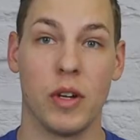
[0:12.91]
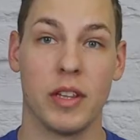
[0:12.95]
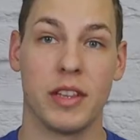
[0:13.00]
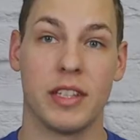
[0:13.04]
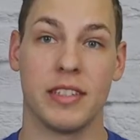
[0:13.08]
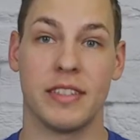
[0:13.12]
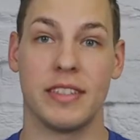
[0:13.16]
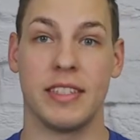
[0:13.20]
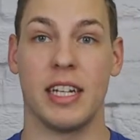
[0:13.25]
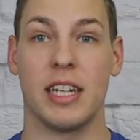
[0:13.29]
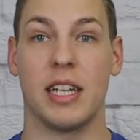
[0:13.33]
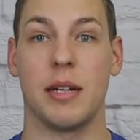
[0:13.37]
With
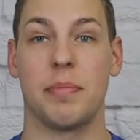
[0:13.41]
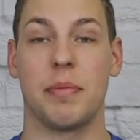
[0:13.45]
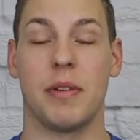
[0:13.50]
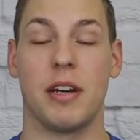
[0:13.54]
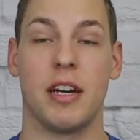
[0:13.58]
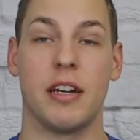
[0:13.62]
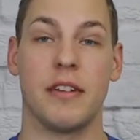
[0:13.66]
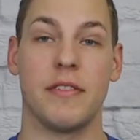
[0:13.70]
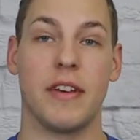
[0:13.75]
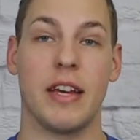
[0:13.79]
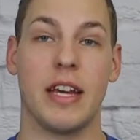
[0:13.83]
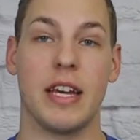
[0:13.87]
the setup
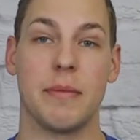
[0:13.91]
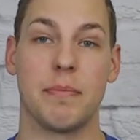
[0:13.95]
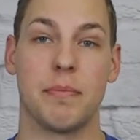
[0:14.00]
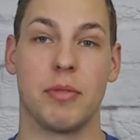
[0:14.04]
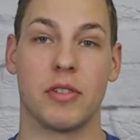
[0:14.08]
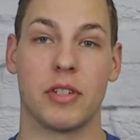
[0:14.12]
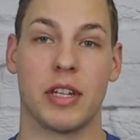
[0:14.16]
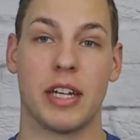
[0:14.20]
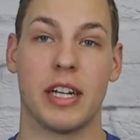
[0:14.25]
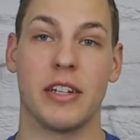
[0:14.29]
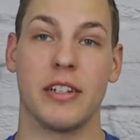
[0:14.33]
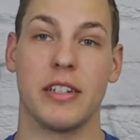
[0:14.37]
of a
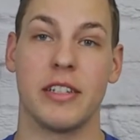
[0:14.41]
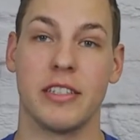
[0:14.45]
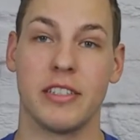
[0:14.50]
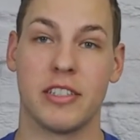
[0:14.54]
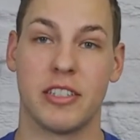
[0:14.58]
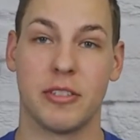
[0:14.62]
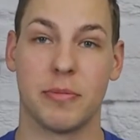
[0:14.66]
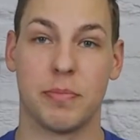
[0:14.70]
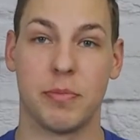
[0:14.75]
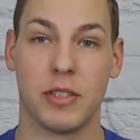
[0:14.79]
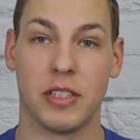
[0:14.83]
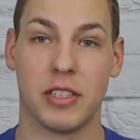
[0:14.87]
Bulgarian
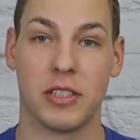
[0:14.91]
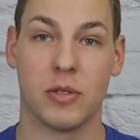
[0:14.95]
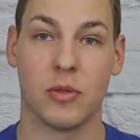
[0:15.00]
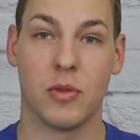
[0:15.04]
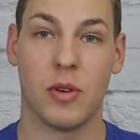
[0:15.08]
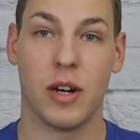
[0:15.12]
split